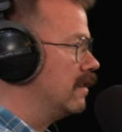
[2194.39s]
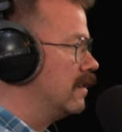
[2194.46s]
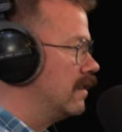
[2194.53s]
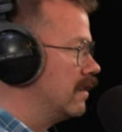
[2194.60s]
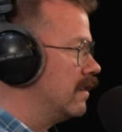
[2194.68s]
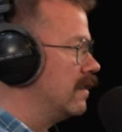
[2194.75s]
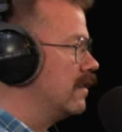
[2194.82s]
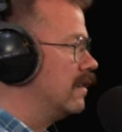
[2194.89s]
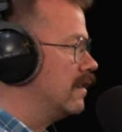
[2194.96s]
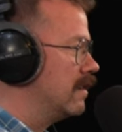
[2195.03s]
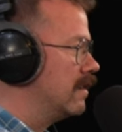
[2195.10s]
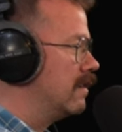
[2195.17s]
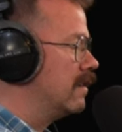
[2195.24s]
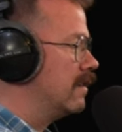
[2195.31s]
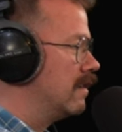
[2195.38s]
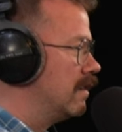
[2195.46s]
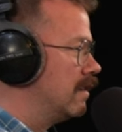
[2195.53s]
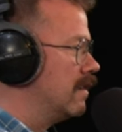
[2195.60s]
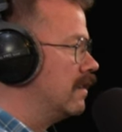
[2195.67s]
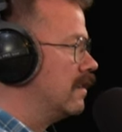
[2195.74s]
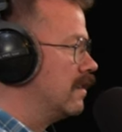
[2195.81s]

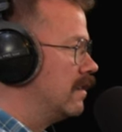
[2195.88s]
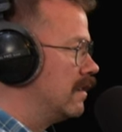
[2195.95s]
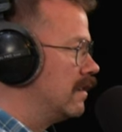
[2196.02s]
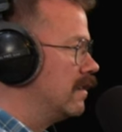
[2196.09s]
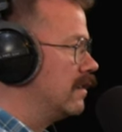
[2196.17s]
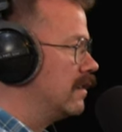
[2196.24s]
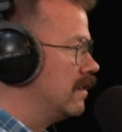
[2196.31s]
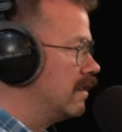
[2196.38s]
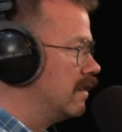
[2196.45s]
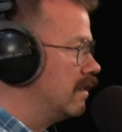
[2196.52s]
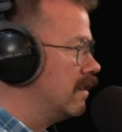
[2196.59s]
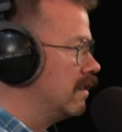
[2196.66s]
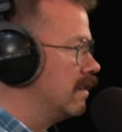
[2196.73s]
This person isn't speaking.